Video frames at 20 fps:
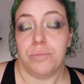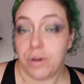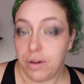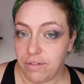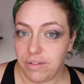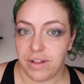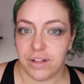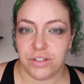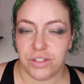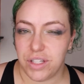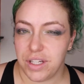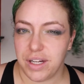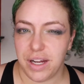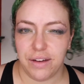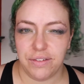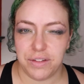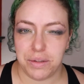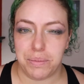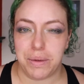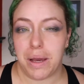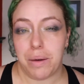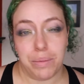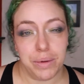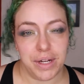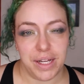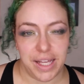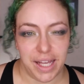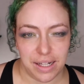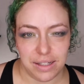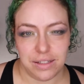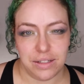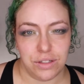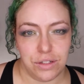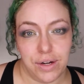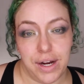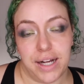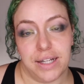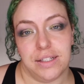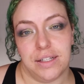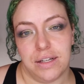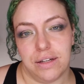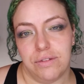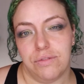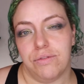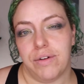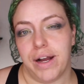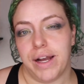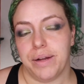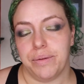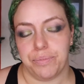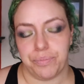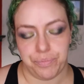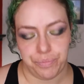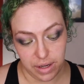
privileged enough to be able to get distracted, right?